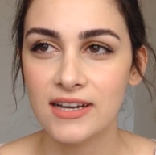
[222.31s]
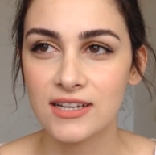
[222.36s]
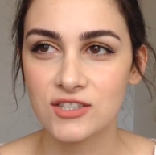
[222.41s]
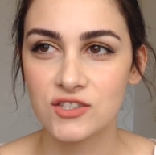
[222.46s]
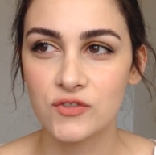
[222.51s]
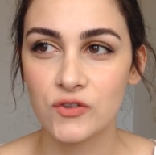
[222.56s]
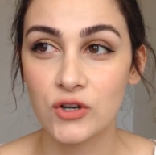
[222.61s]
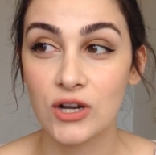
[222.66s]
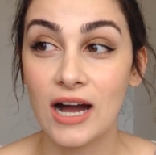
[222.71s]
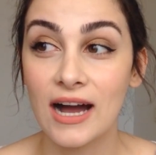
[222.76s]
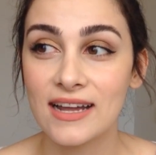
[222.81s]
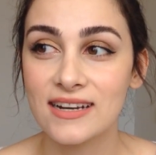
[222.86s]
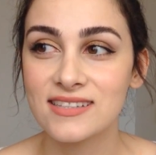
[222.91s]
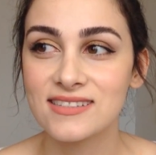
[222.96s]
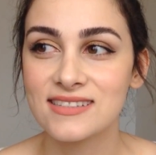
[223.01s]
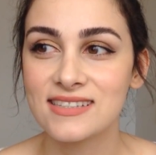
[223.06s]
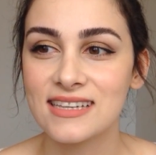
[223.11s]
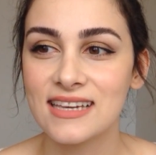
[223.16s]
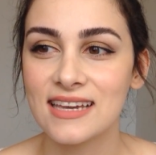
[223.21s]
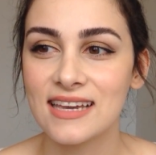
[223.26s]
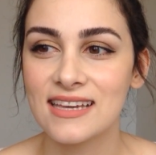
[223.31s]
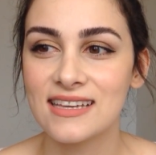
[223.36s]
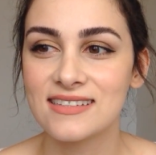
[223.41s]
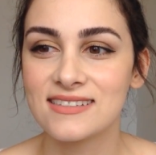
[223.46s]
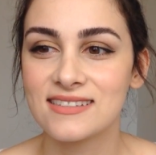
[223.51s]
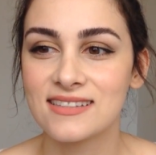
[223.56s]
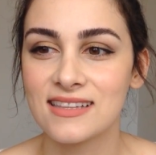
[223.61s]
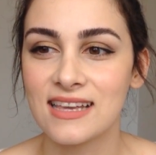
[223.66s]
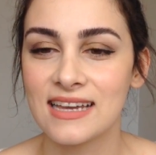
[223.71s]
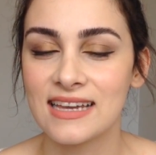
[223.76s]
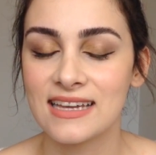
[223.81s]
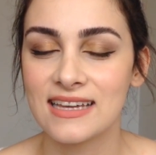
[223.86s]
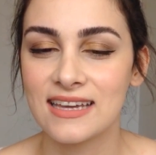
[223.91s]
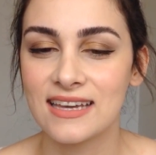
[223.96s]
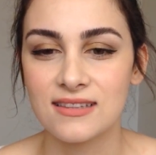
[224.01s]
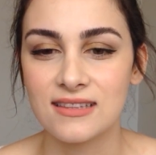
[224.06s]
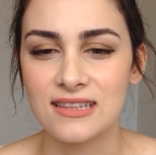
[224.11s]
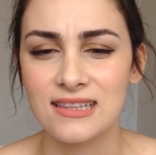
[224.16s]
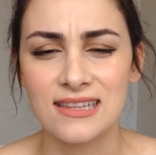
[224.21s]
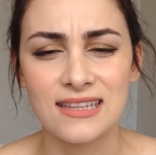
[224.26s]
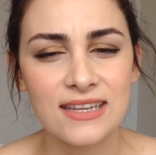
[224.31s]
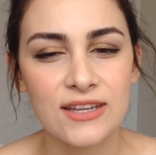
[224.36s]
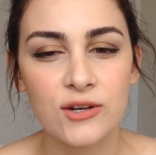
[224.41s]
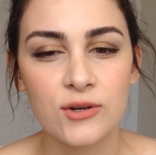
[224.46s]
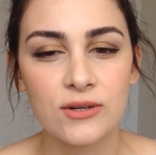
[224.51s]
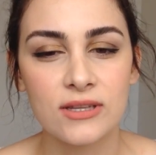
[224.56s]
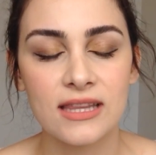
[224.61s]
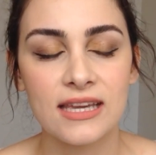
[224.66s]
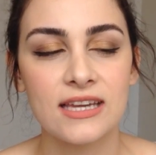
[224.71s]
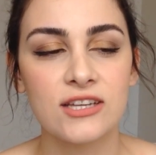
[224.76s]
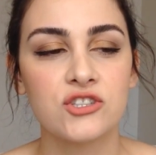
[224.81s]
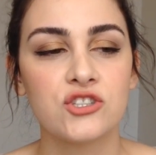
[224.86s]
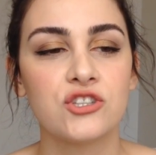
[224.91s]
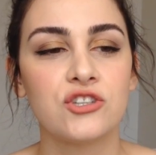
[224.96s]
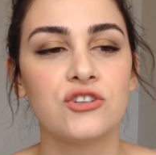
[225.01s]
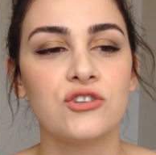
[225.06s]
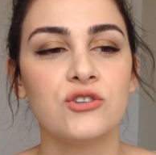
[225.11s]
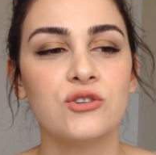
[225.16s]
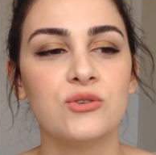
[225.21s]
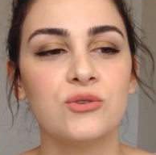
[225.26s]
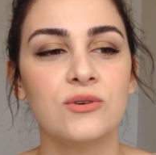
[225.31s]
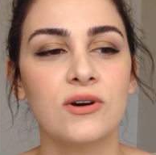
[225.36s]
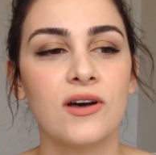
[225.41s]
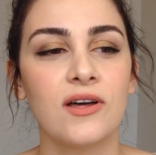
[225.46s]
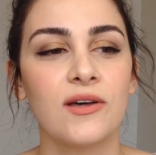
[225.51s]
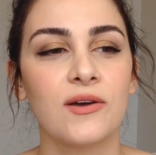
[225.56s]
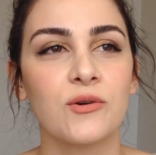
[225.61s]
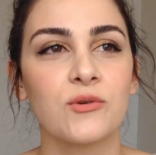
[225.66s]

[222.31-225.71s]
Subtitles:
Sfogarsi is like literally to